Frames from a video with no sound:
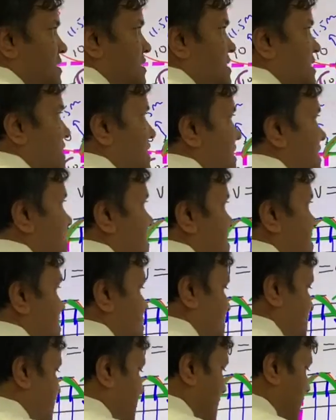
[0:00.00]
T
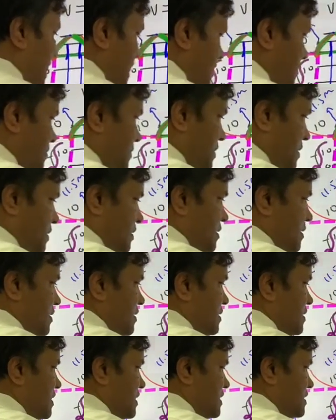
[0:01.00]
is 5,
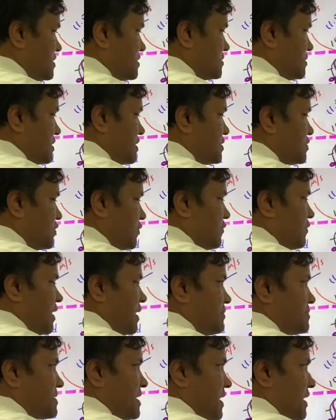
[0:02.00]
it, it took
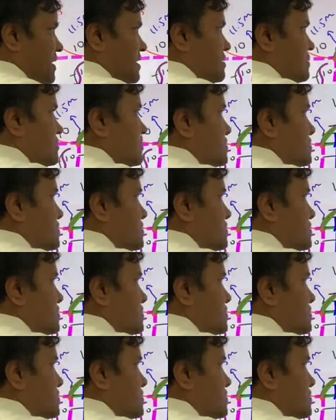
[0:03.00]
5 seconds,